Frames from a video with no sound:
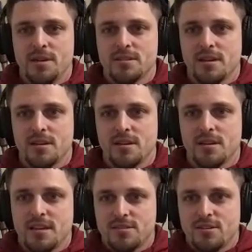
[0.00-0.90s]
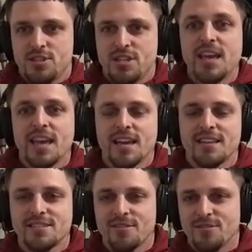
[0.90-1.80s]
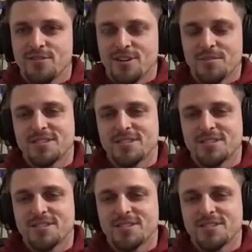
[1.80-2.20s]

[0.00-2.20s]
It's like they start shaking and some, you know what I mean?